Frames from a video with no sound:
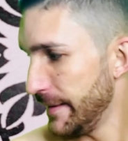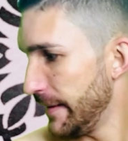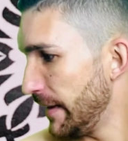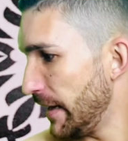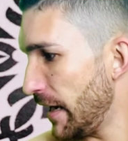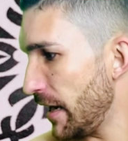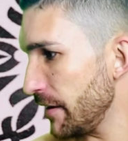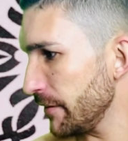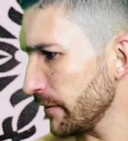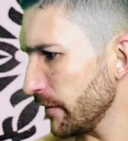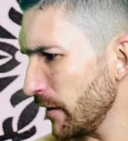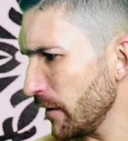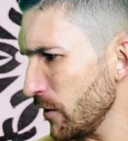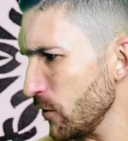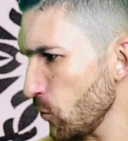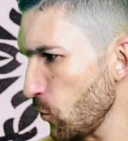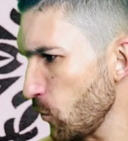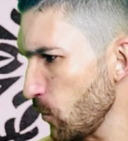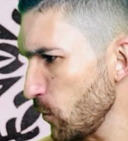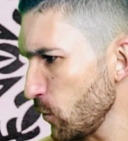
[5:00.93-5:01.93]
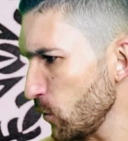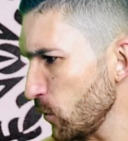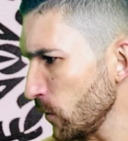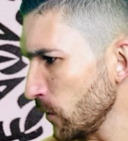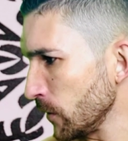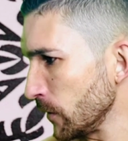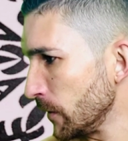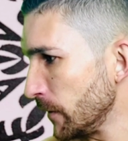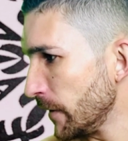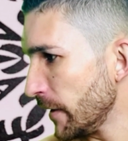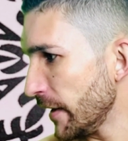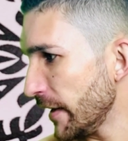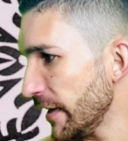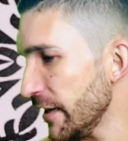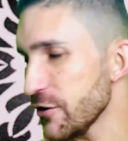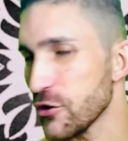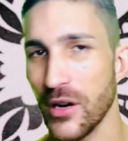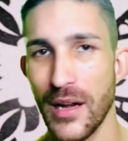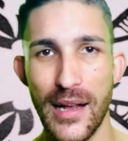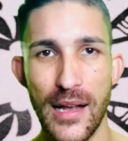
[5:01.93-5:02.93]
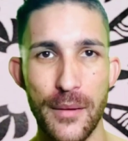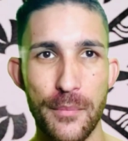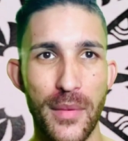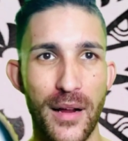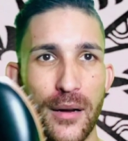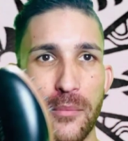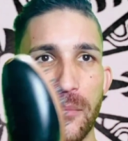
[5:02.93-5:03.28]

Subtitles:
I've got a normal hairdryer, but I'm